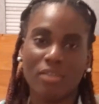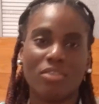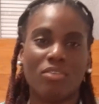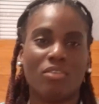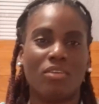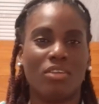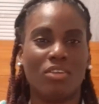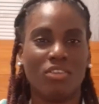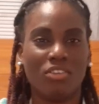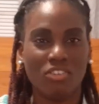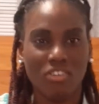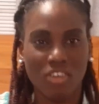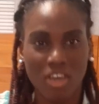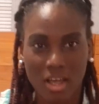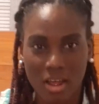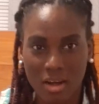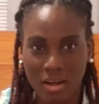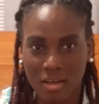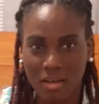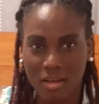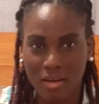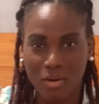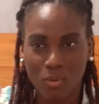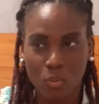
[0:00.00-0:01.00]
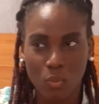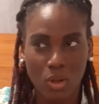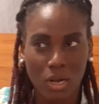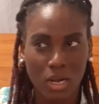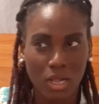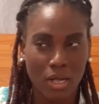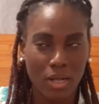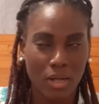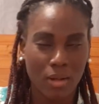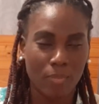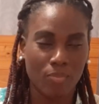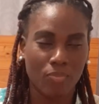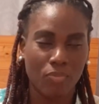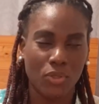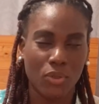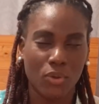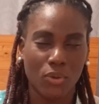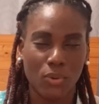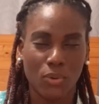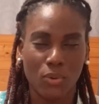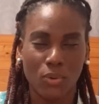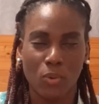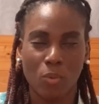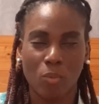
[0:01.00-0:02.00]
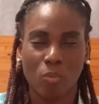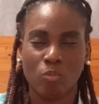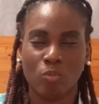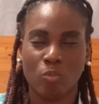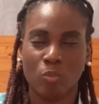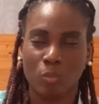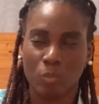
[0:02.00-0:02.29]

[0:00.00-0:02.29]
to the channel. Welcome to